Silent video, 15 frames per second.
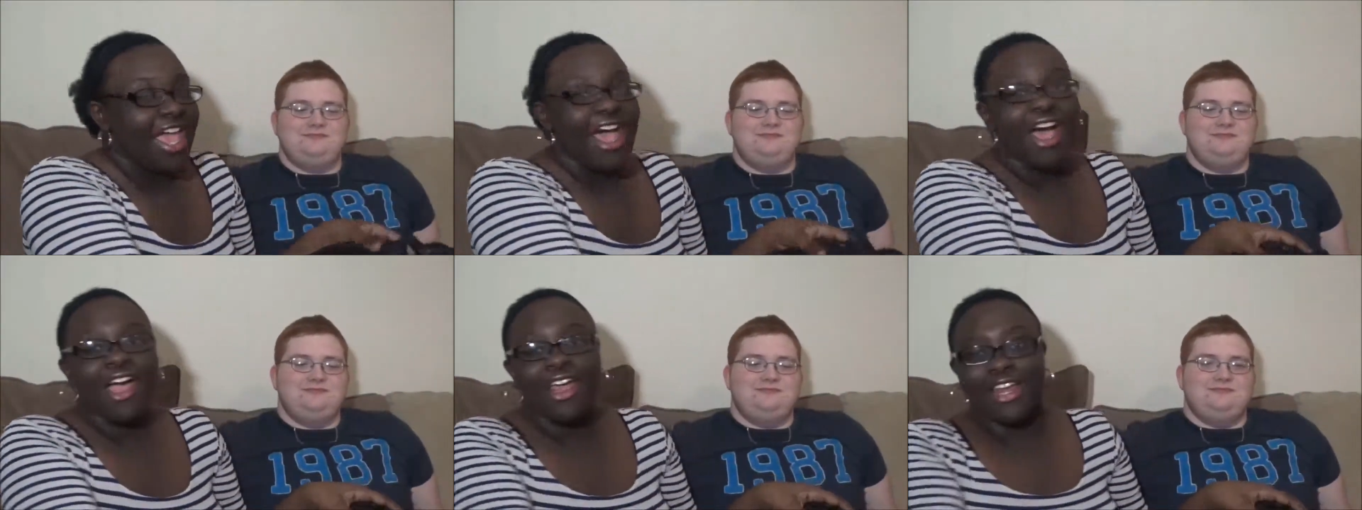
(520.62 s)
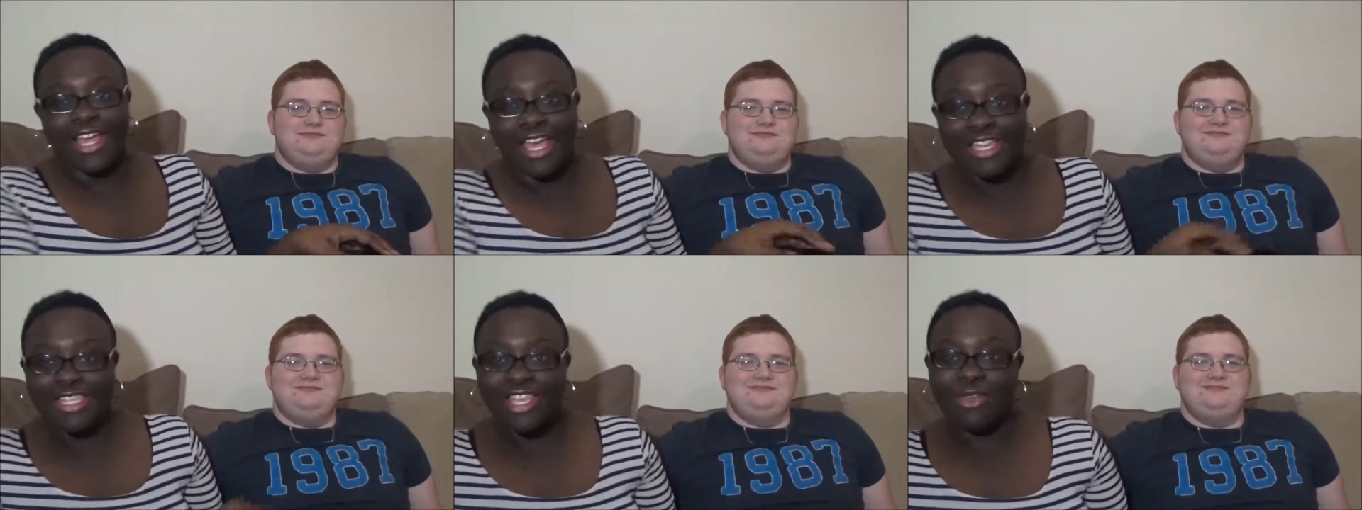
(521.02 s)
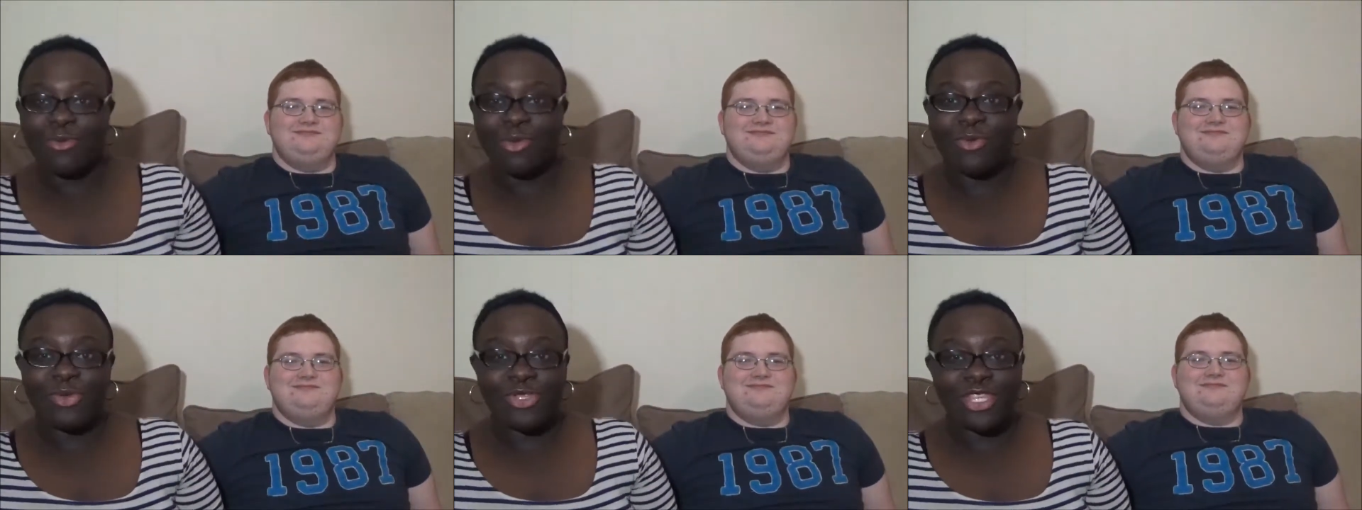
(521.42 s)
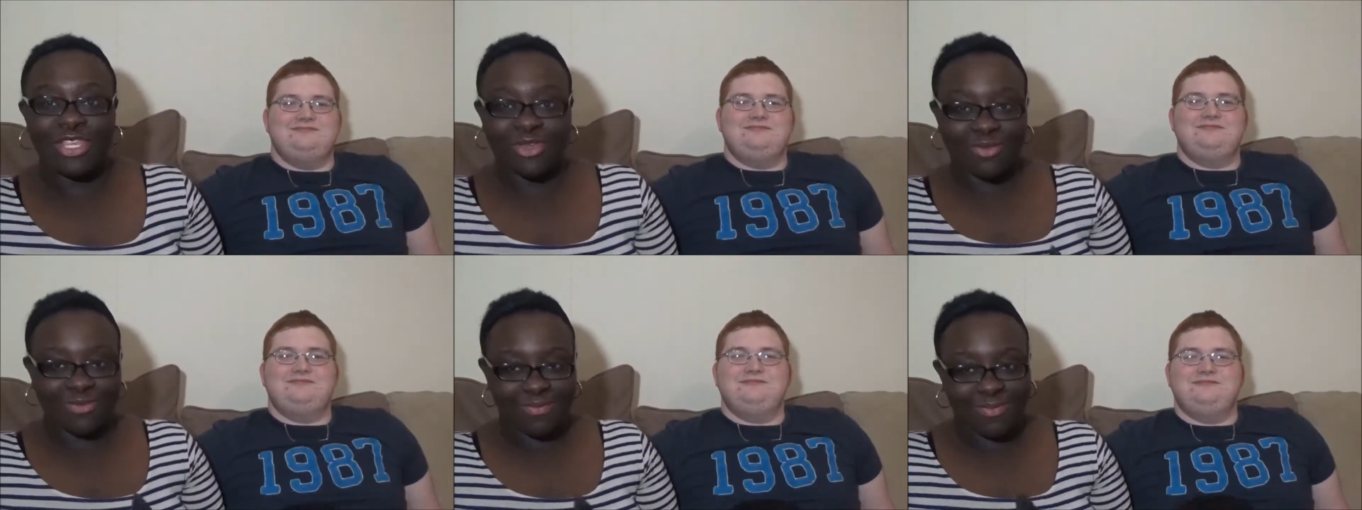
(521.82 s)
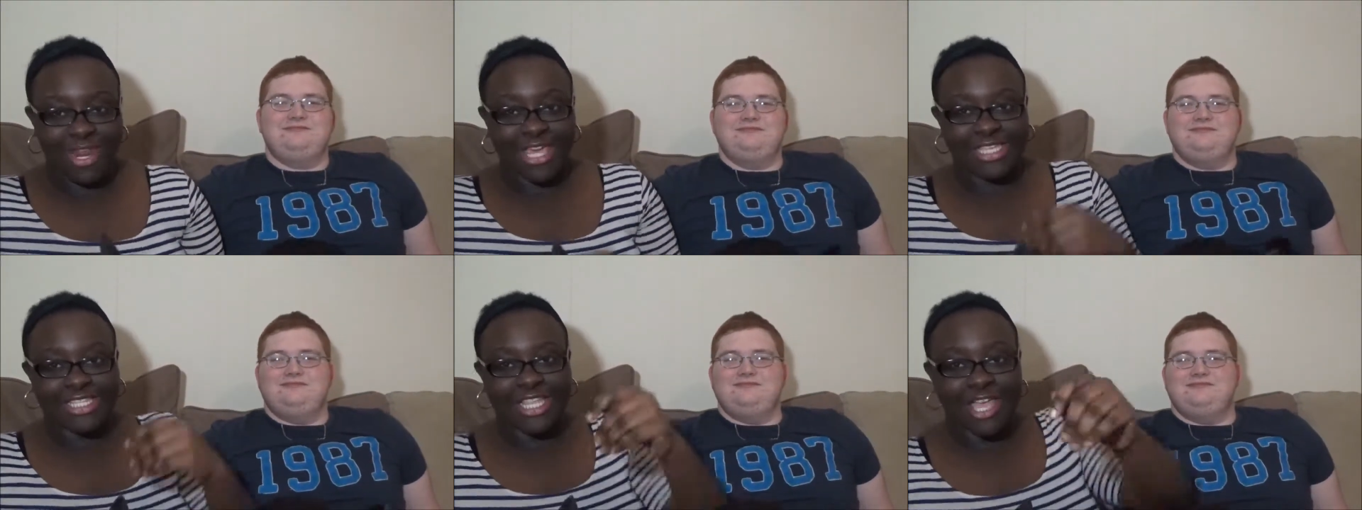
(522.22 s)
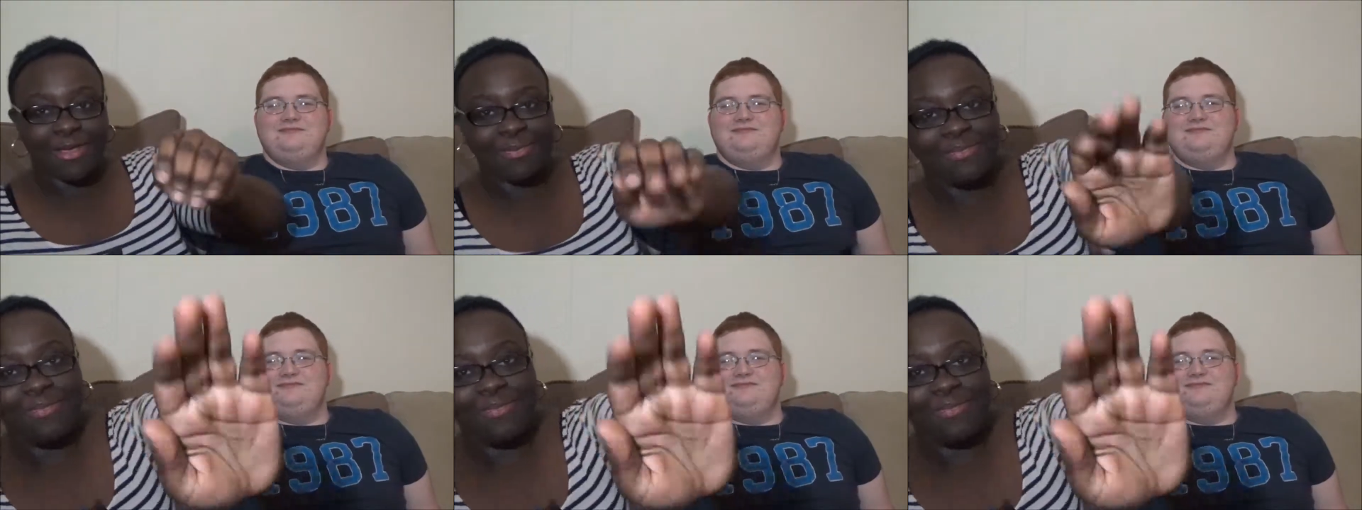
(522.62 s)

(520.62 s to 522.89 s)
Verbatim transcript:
Speaker 1: all right guys and we will see you next time